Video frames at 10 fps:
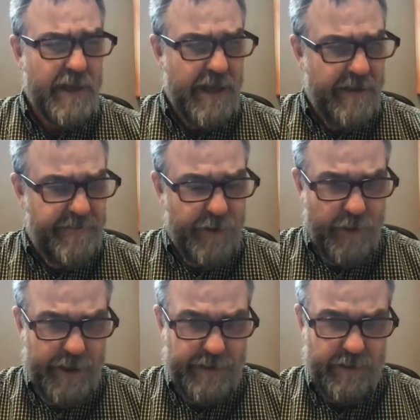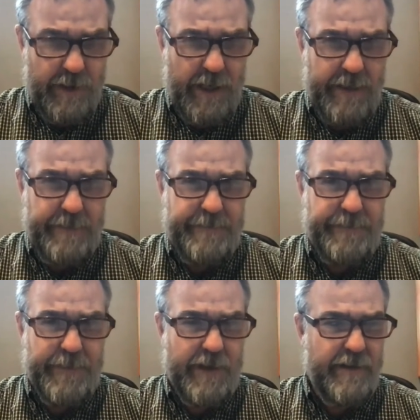If you were an Israelite
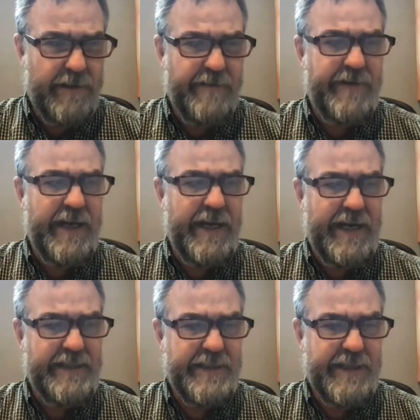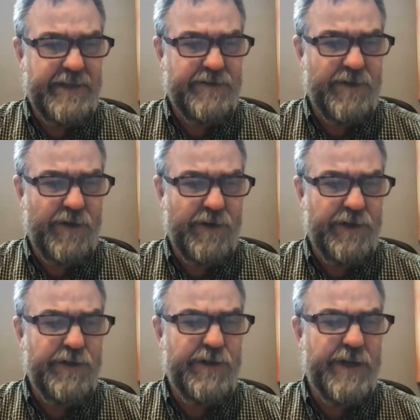living in ancient Israel,
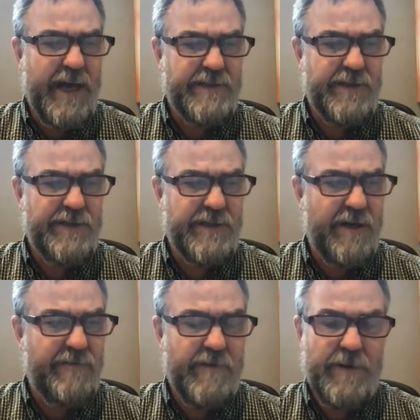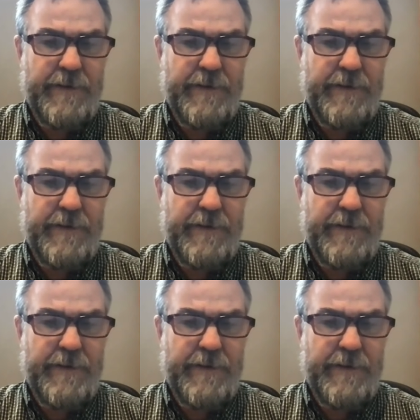you could ask yourself,